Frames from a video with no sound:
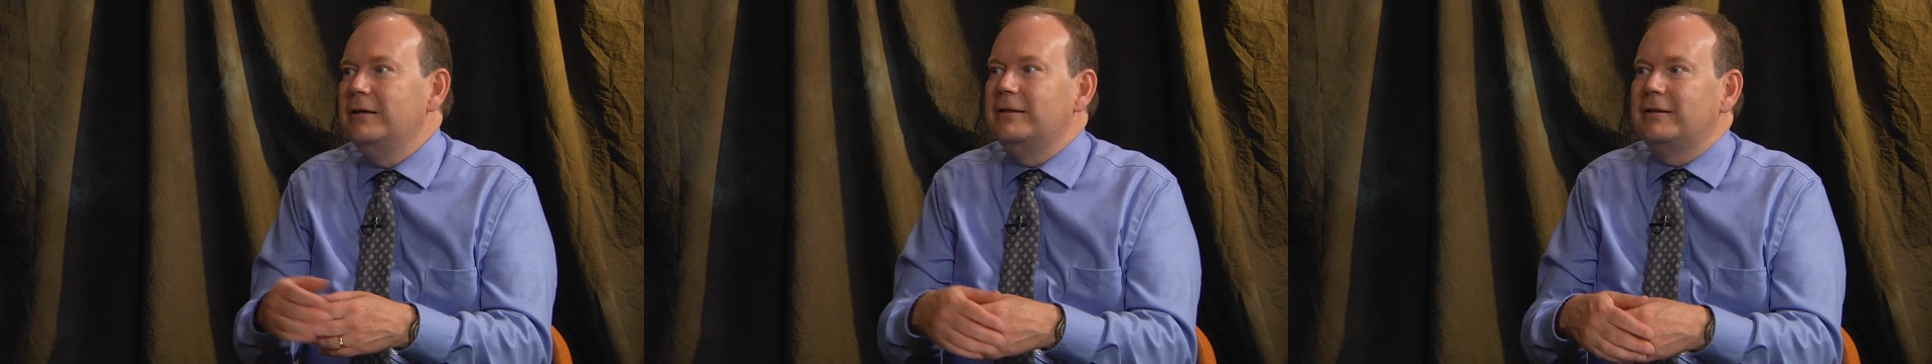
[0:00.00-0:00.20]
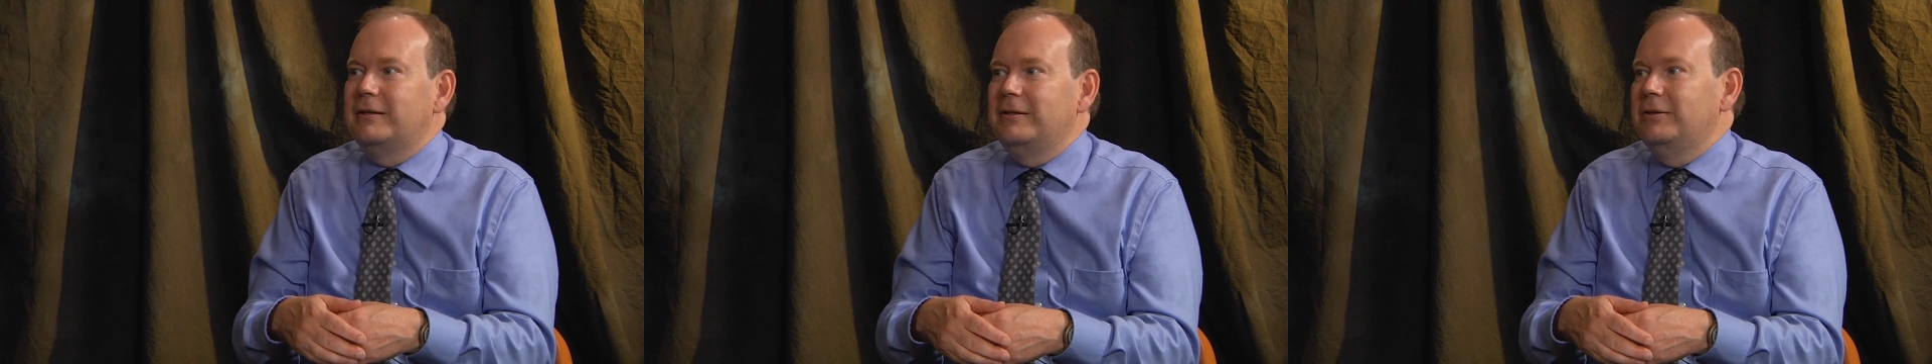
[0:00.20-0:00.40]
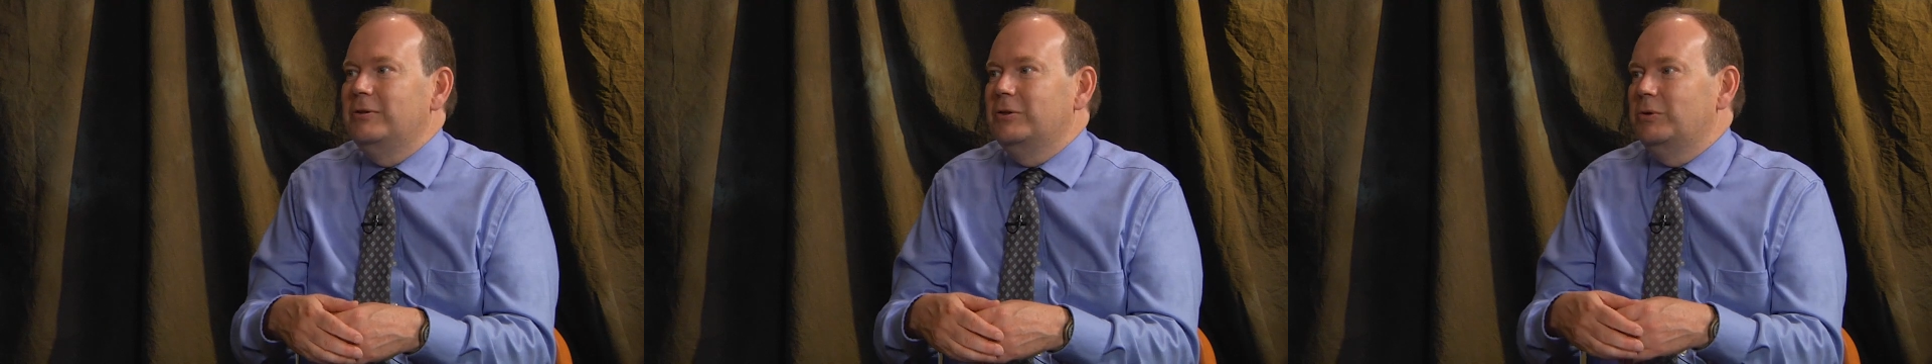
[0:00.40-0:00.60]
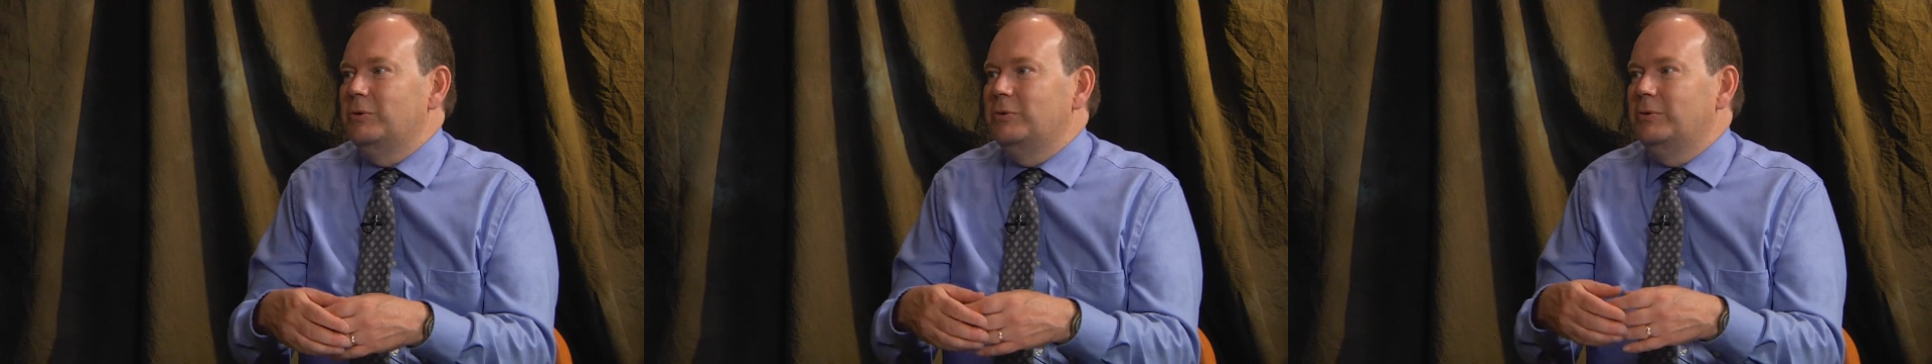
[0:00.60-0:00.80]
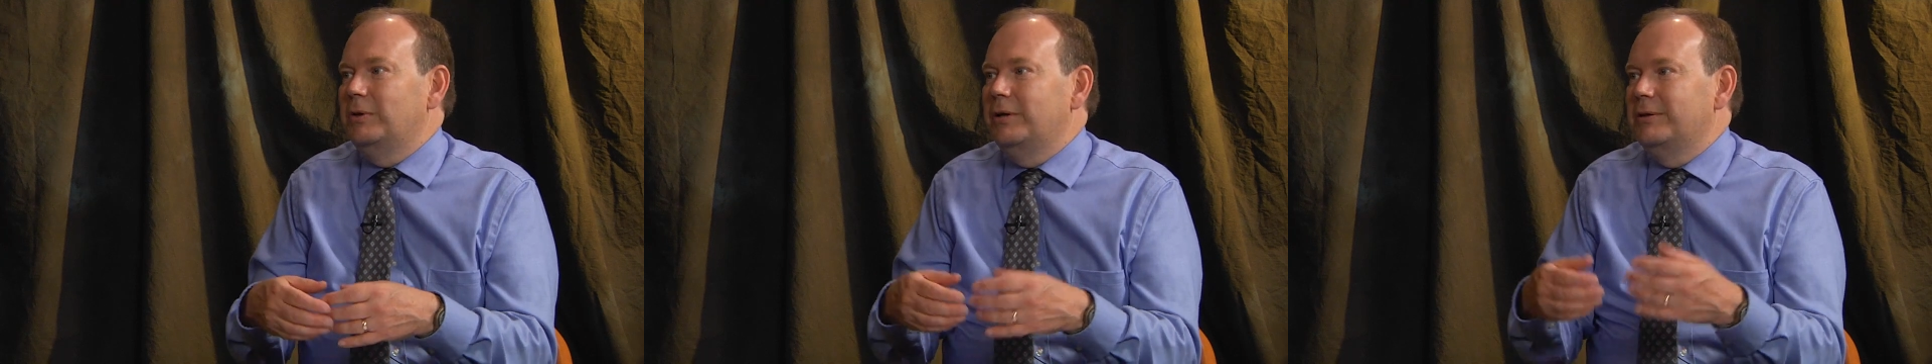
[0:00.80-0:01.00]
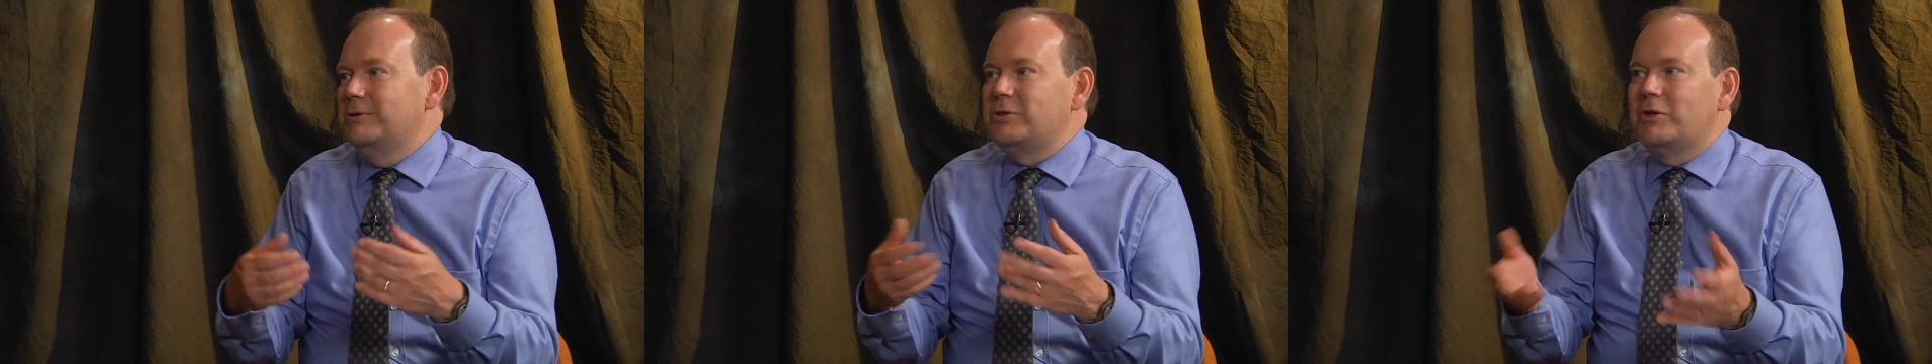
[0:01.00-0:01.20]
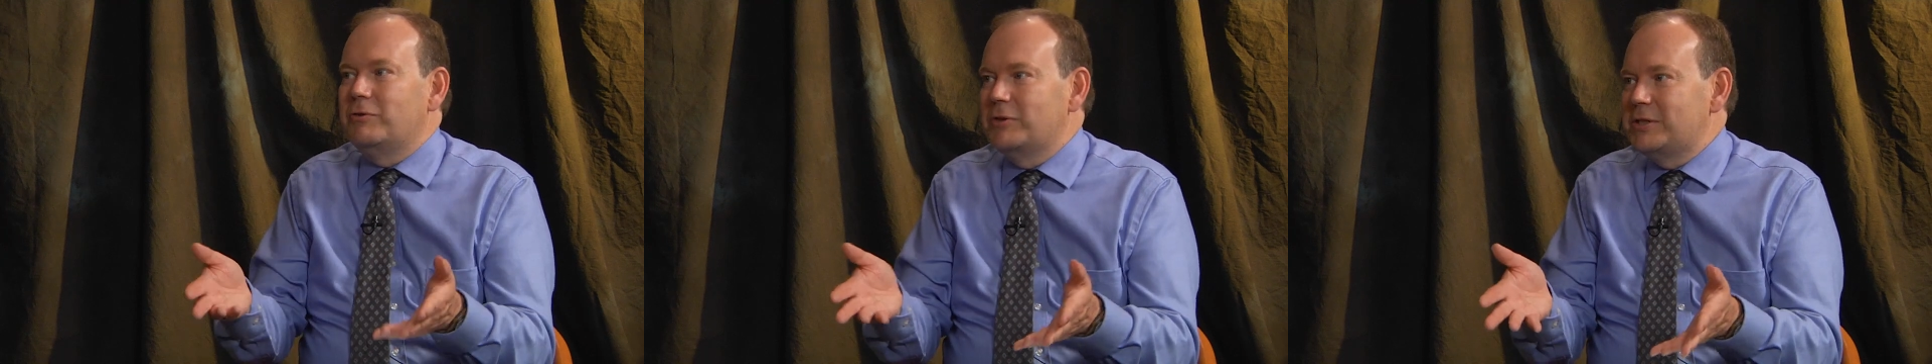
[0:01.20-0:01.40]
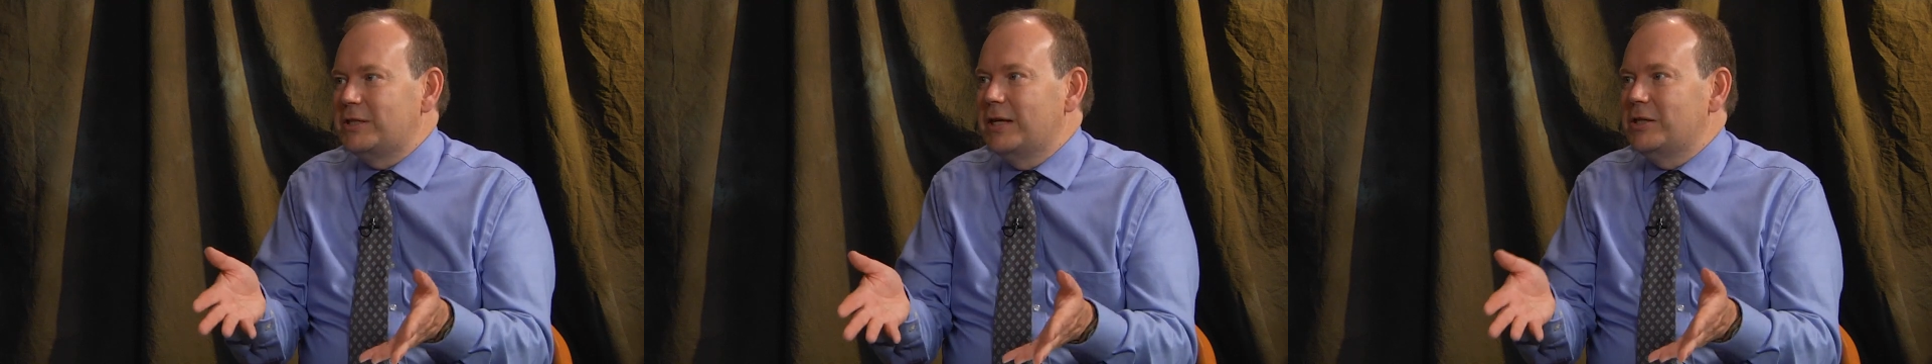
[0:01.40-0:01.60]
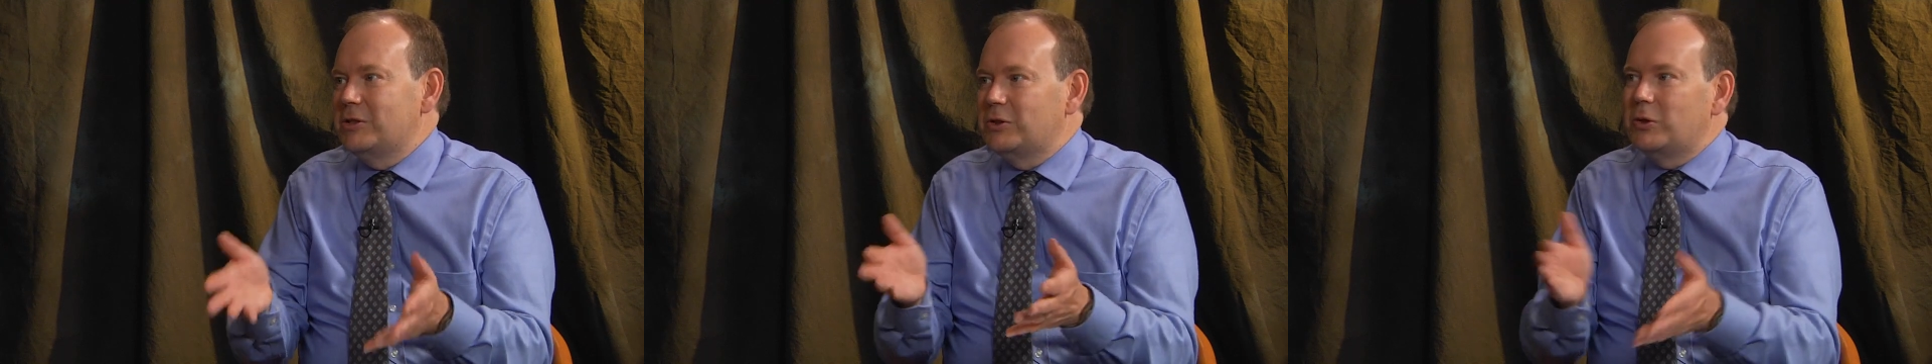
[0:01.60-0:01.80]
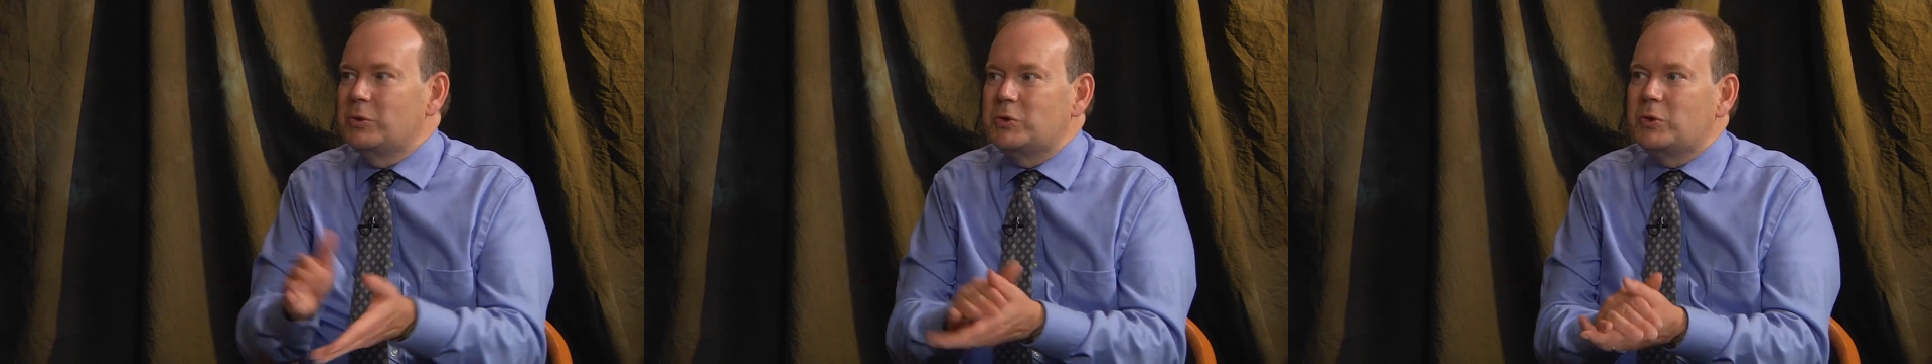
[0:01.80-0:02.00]
Can you do a service
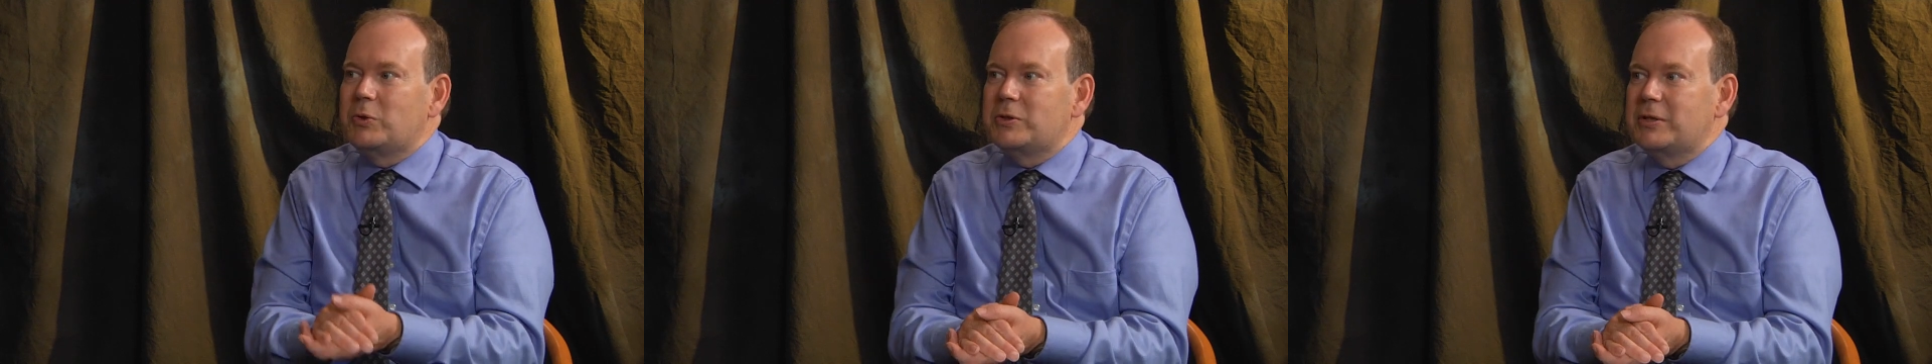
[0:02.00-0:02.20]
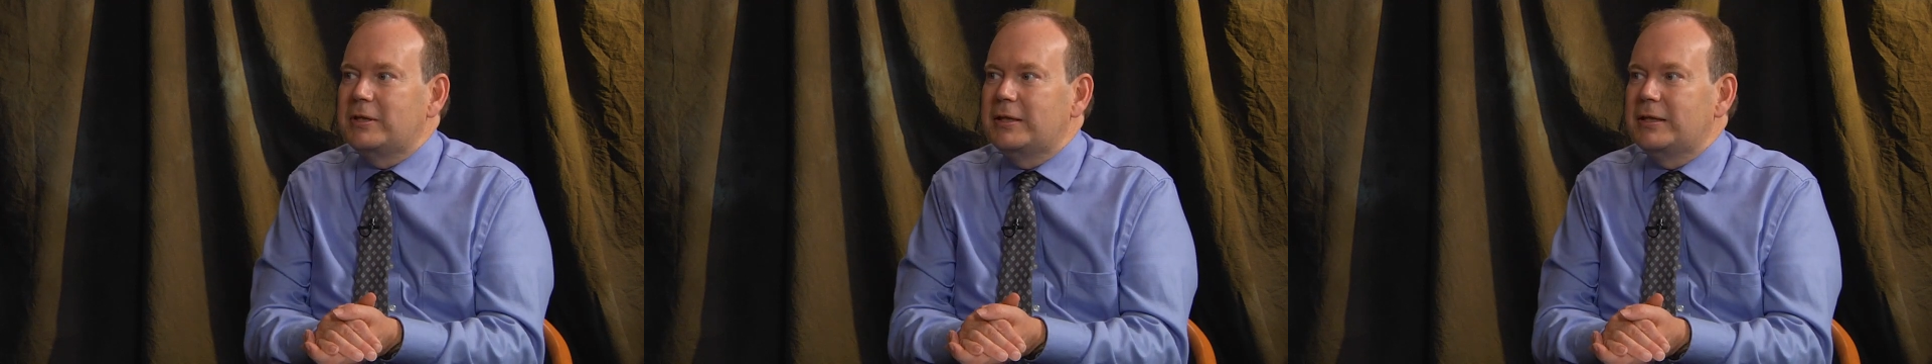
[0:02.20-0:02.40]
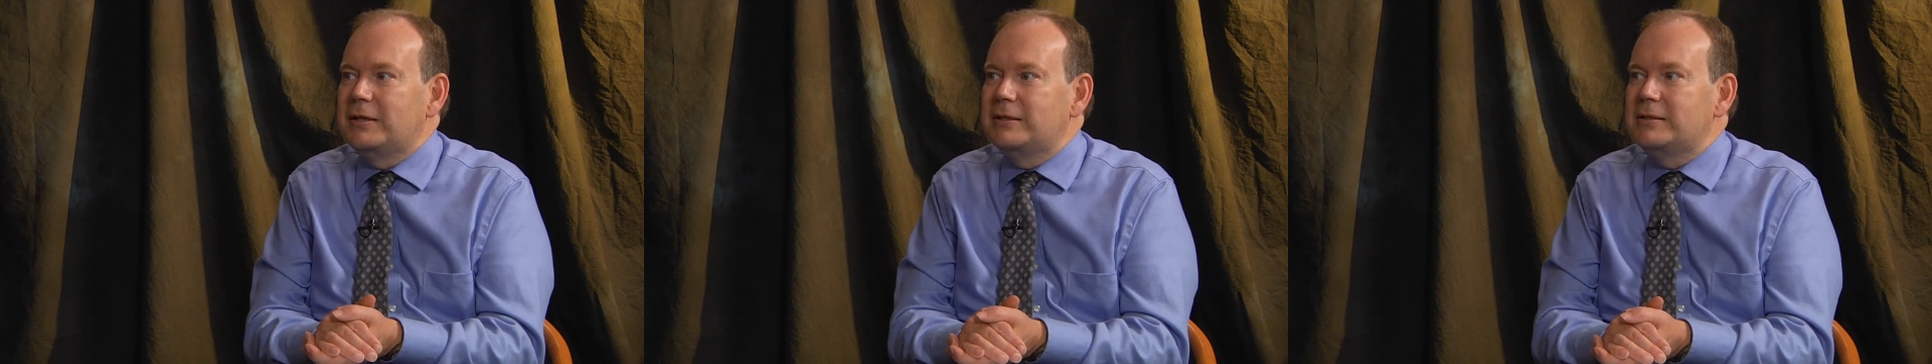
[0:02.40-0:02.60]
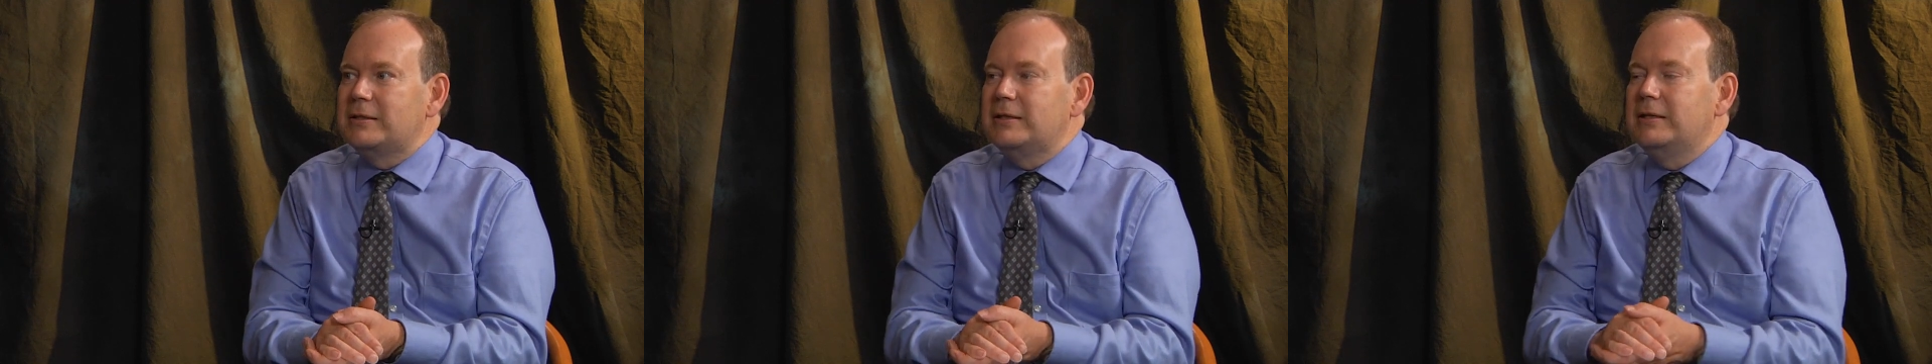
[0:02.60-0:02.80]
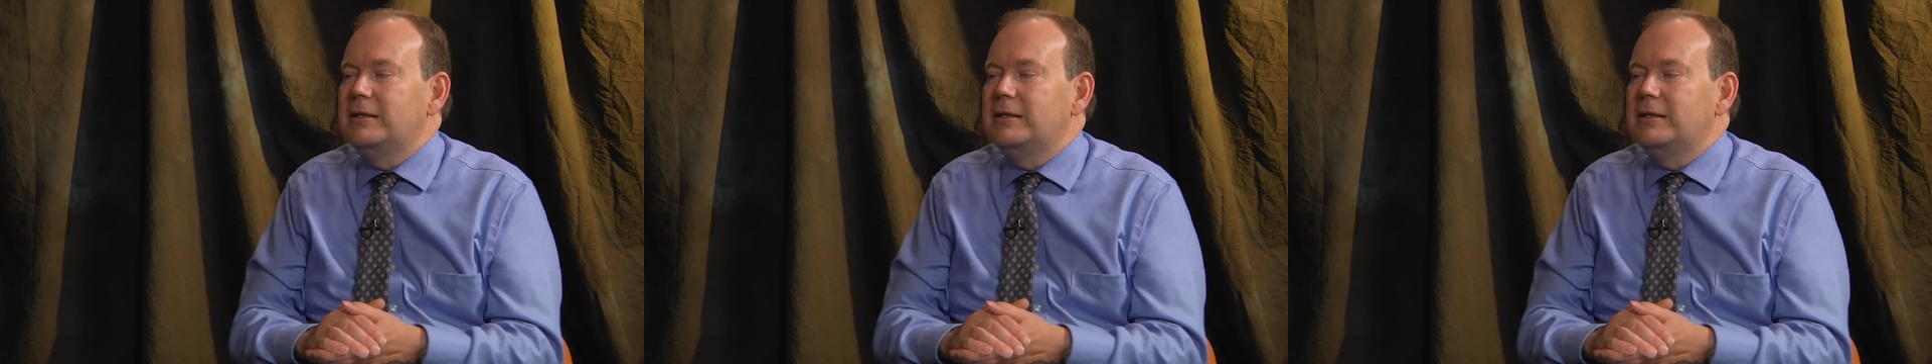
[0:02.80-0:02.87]
station? Those sorts of things.